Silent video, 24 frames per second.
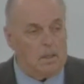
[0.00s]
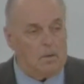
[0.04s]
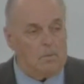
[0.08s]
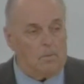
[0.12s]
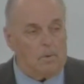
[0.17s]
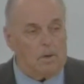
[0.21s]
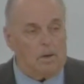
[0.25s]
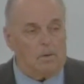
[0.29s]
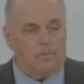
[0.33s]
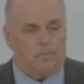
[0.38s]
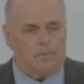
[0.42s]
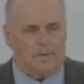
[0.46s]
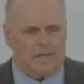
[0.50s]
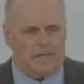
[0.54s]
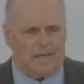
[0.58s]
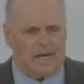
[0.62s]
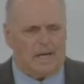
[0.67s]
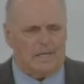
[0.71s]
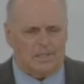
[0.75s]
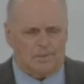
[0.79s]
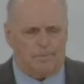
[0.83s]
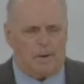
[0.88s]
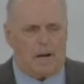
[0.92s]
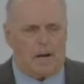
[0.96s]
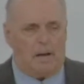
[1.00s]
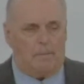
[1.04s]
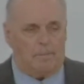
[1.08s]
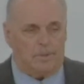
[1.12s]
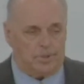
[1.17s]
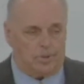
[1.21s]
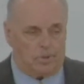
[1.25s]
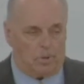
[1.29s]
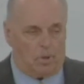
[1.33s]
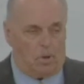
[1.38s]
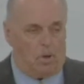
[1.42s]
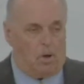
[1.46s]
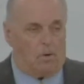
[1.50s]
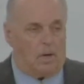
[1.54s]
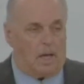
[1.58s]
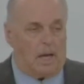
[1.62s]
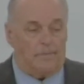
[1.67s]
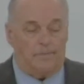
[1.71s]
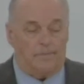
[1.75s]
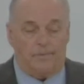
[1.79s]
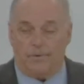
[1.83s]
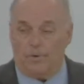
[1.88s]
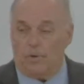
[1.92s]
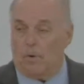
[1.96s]
Well, God has promised you long
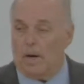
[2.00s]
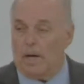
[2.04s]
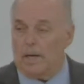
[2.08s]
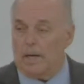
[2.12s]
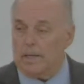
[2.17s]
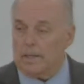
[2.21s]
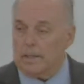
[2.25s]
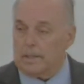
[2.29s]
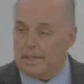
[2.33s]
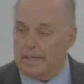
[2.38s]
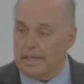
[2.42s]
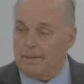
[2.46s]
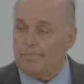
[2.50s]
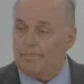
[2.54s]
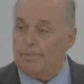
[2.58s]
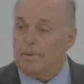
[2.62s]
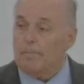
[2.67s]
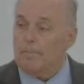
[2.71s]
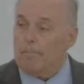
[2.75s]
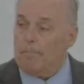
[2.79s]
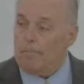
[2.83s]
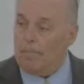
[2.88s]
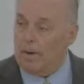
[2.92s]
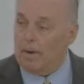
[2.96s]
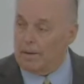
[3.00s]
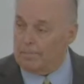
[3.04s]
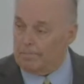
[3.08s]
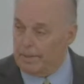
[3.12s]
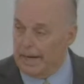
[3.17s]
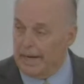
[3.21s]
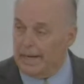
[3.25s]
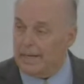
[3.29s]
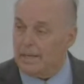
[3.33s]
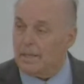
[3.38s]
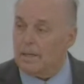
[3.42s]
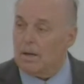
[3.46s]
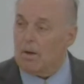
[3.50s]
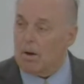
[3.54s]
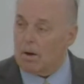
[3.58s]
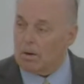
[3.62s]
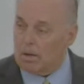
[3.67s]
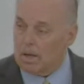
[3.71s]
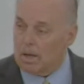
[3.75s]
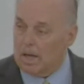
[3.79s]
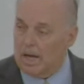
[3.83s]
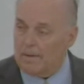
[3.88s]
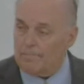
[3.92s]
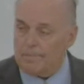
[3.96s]
life if you know how to keep and obtain long
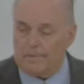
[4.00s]
life.